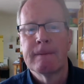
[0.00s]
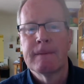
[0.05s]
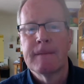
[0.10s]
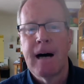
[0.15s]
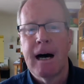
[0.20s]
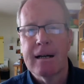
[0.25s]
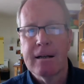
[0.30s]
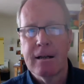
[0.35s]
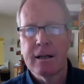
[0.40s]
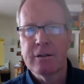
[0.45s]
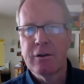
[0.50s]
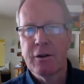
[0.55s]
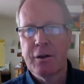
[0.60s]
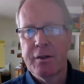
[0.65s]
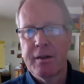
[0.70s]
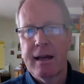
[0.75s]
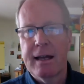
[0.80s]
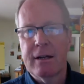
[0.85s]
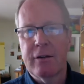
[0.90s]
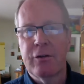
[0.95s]
I'd like to
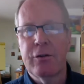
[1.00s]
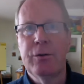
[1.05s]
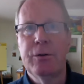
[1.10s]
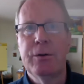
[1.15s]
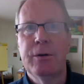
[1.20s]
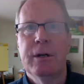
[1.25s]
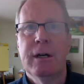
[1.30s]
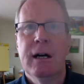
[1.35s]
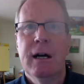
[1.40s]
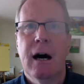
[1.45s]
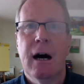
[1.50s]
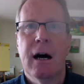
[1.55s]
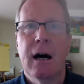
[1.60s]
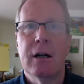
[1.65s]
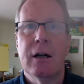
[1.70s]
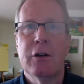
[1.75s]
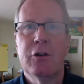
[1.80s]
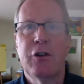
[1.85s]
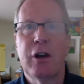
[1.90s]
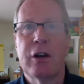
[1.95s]
thank too
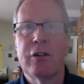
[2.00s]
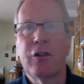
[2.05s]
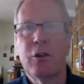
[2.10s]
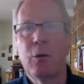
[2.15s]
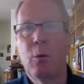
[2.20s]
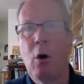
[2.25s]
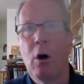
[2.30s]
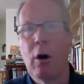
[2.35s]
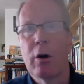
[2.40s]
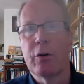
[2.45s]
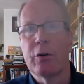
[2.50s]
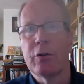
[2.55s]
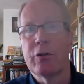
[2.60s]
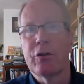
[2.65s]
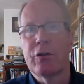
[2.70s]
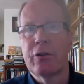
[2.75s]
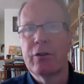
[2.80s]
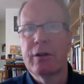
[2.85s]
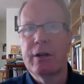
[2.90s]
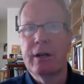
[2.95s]
Jesse
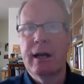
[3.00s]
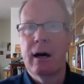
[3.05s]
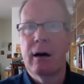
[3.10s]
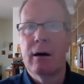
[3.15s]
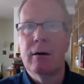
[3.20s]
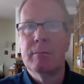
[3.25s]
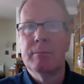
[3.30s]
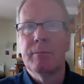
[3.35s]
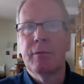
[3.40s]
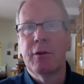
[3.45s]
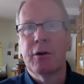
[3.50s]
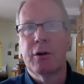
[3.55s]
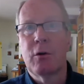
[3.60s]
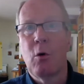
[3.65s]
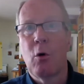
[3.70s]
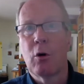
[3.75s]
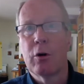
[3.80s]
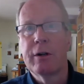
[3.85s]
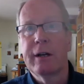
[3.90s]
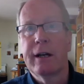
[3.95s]
Waters, the
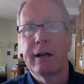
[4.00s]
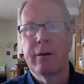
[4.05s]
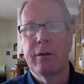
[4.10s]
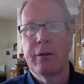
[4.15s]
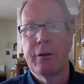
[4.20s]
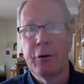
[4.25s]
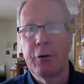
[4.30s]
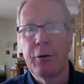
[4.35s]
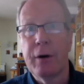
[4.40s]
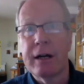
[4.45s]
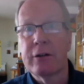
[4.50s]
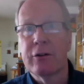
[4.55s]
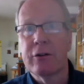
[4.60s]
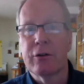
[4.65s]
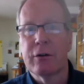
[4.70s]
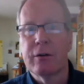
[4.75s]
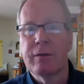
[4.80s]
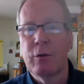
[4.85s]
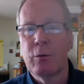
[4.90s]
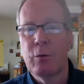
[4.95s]
coordinator, the director
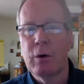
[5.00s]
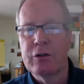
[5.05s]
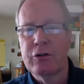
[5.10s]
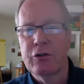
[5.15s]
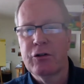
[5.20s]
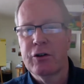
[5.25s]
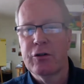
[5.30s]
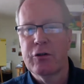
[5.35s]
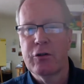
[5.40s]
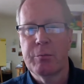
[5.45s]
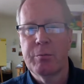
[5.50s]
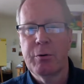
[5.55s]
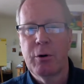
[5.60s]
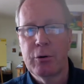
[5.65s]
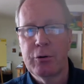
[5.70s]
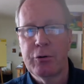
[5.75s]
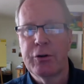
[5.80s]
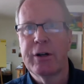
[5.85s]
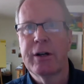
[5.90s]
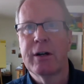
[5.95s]
of the Westchester
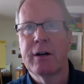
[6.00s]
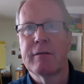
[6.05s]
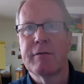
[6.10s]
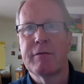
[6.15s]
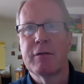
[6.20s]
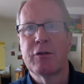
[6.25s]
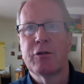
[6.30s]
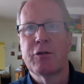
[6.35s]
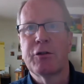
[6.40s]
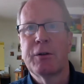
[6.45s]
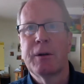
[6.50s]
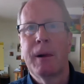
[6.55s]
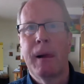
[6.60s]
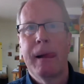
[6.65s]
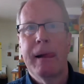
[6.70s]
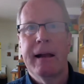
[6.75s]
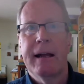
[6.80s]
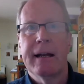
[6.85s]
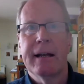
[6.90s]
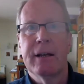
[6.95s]
Poetry Conference,
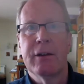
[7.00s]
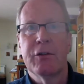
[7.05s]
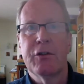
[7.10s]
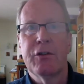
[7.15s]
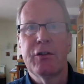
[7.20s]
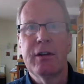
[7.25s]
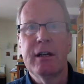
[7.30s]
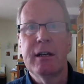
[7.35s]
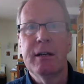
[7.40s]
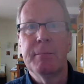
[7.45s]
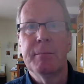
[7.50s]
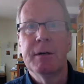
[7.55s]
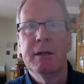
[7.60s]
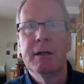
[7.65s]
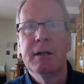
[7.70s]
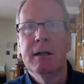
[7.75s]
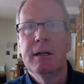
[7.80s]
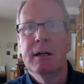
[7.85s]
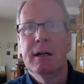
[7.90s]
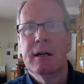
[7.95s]
and his team,
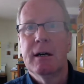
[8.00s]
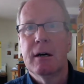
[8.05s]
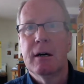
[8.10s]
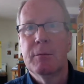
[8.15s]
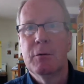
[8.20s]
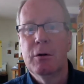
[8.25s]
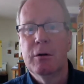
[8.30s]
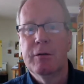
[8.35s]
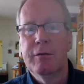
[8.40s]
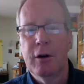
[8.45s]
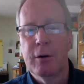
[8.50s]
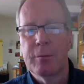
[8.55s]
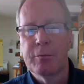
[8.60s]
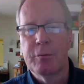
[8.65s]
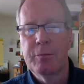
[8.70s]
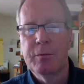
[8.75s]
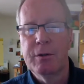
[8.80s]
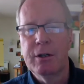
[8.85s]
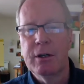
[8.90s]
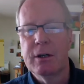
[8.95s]
who have helped
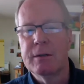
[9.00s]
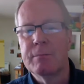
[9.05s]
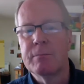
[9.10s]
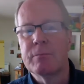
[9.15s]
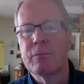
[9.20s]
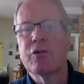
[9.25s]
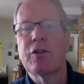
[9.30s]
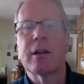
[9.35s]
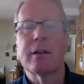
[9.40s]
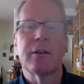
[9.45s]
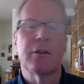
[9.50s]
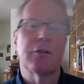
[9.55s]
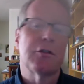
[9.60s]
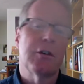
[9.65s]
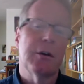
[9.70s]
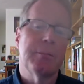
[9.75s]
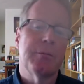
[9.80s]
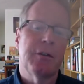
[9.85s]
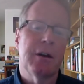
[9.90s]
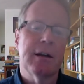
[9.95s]
me set this
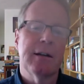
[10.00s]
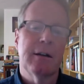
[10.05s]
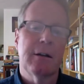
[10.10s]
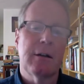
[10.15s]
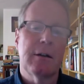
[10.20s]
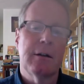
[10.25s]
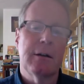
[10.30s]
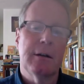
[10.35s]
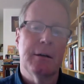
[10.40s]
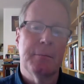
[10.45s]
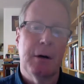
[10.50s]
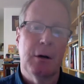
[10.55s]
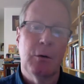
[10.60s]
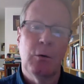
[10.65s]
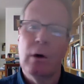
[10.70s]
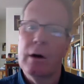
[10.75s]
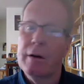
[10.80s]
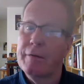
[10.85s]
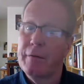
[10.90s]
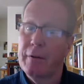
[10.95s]
up technically, and my
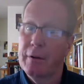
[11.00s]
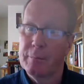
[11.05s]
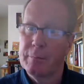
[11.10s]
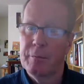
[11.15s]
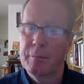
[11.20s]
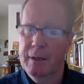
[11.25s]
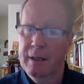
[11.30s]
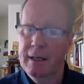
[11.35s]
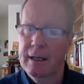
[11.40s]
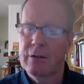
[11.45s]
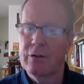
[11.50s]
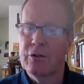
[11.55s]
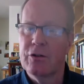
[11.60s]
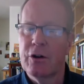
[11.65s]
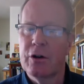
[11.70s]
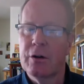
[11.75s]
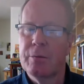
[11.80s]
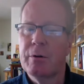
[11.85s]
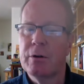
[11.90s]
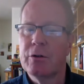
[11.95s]
wife helped me get set
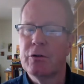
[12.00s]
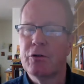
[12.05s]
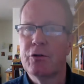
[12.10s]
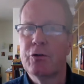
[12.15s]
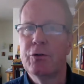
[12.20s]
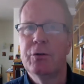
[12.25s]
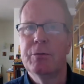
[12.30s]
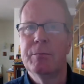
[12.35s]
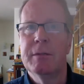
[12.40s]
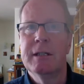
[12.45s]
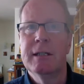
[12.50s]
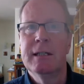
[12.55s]
up on Zoom.